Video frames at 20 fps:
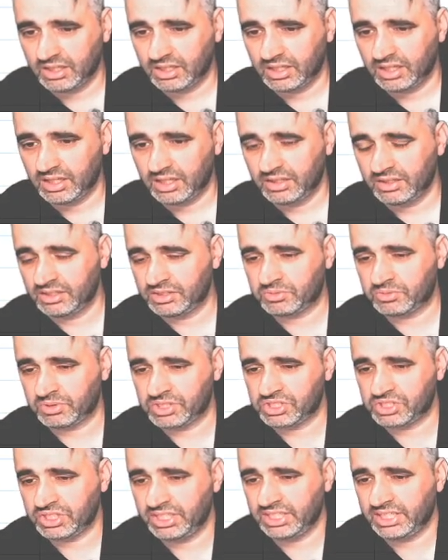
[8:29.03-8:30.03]
This question
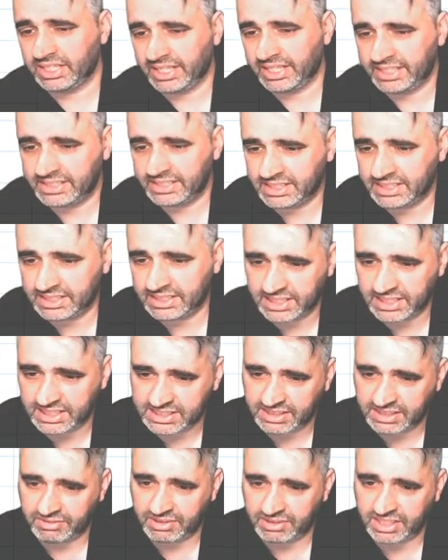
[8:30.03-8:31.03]
here, 18 takes
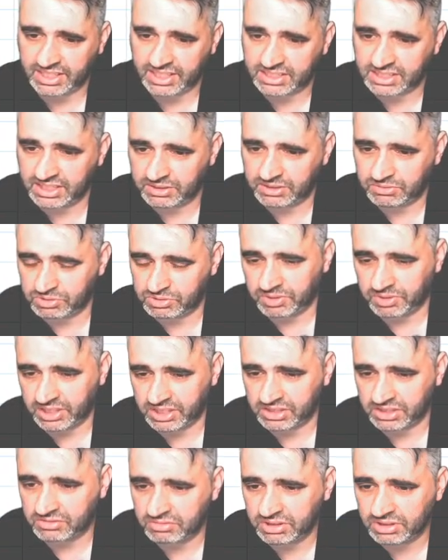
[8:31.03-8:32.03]
7x equals minus
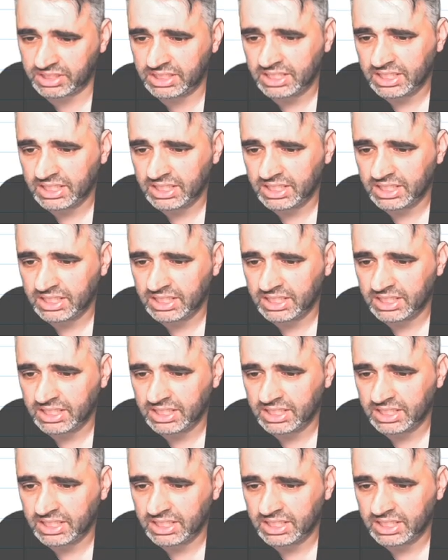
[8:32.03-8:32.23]
3.